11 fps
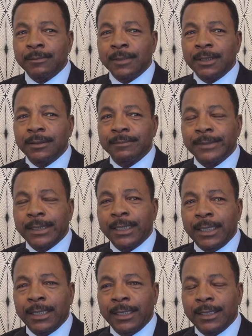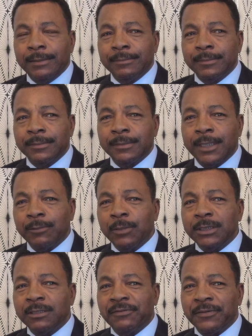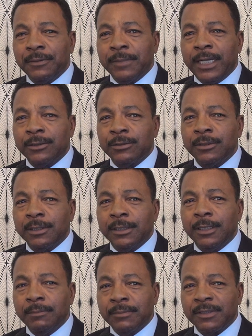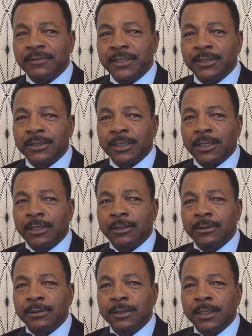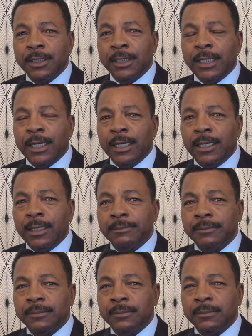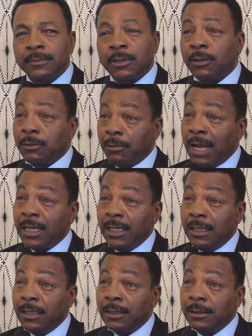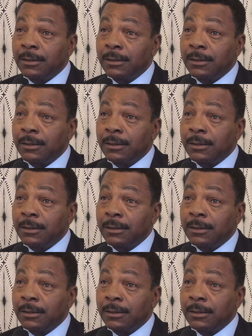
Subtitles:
Well, there was a film, Andrew, a number of years ago called Rocky.